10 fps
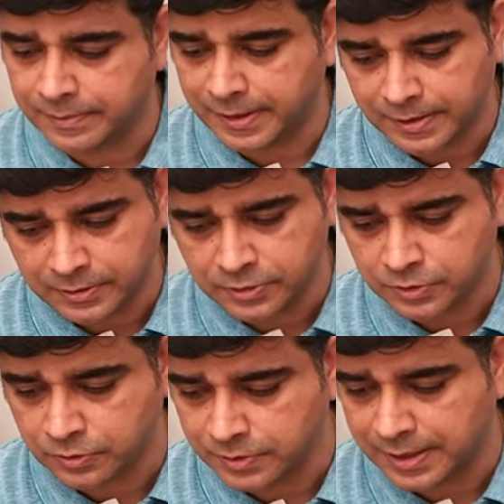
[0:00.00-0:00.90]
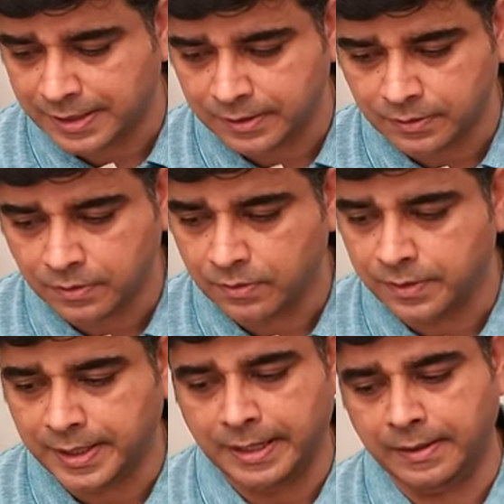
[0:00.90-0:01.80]
They understood that, you know,
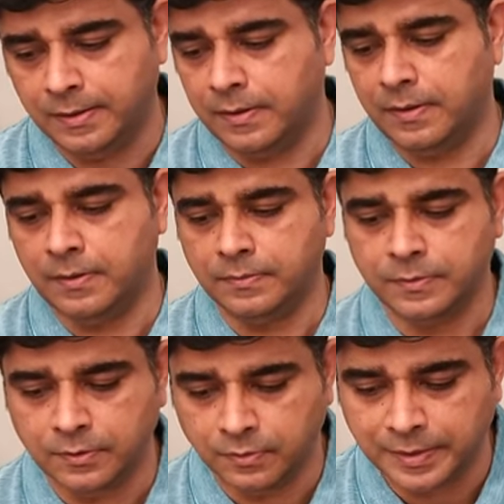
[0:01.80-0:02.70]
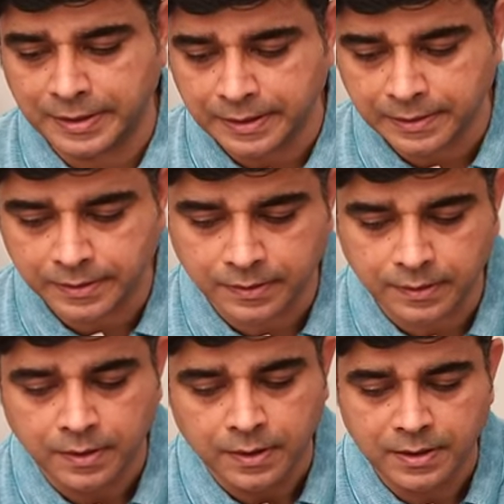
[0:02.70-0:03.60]
hey, uh, you know, we didn't
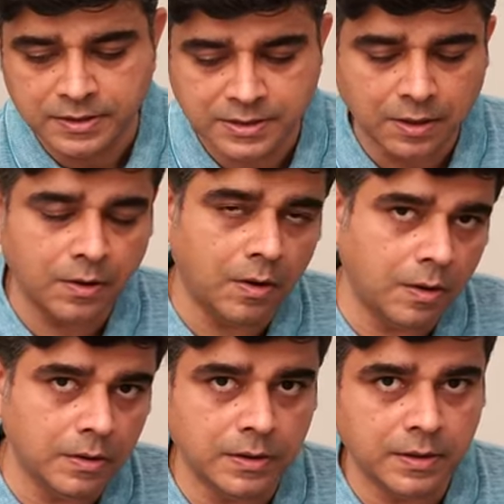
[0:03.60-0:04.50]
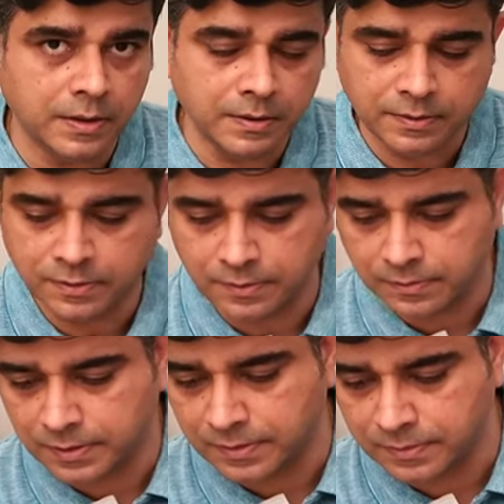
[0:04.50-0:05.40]
uh, list out all the, you
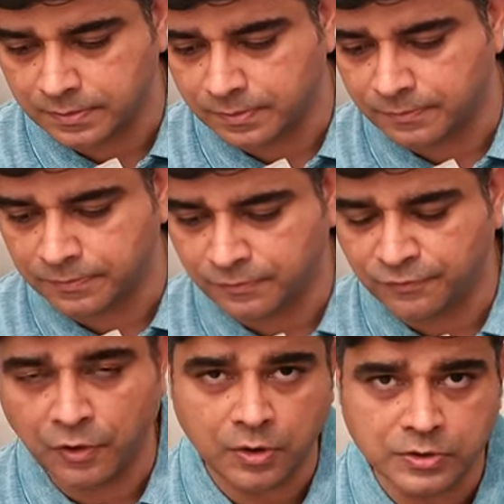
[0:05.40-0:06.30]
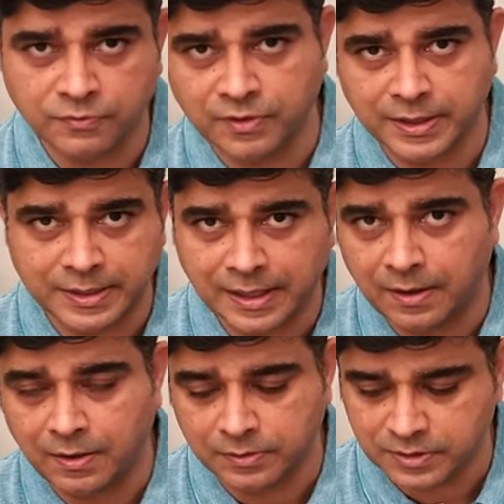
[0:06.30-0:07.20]
know, the, the, the flaws of the
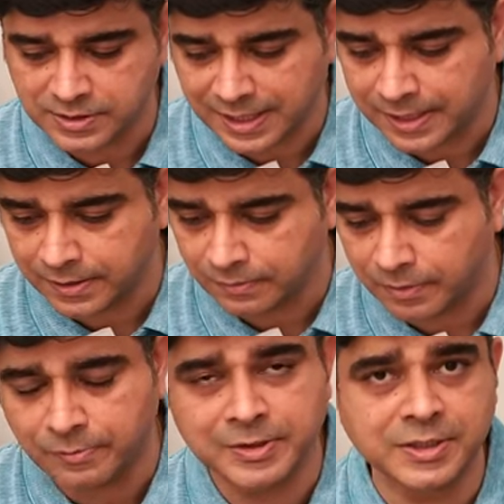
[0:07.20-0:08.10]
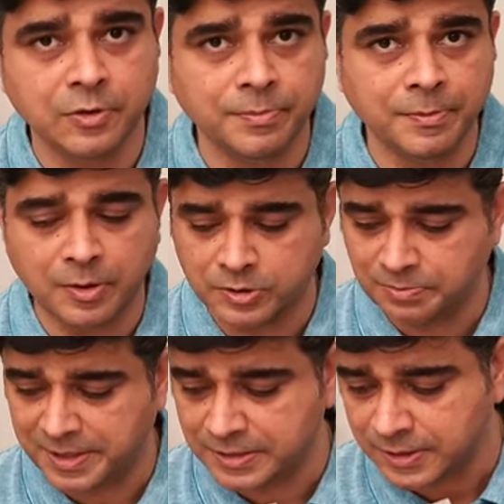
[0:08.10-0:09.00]
guitar on the site when we said open box
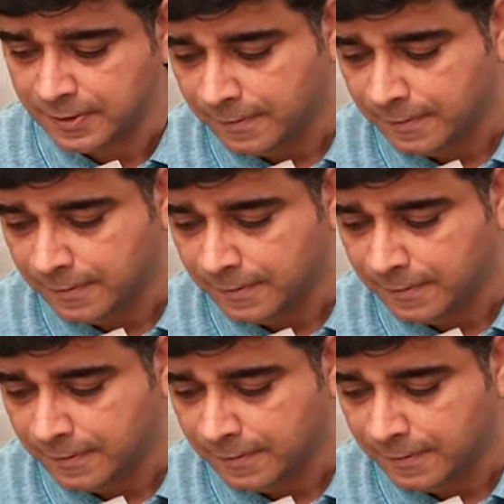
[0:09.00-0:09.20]
piece.